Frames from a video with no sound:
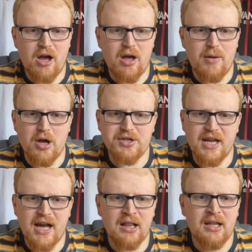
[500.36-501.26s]

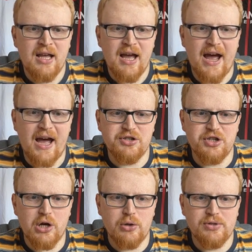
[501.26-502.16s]
Martial and
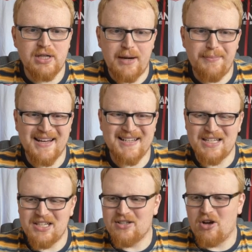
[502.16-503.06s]
Jones, and
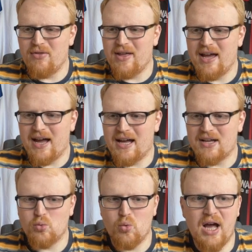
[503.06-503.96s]
Matic is on there
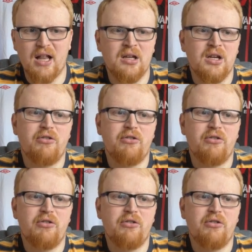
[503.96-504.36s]
as well.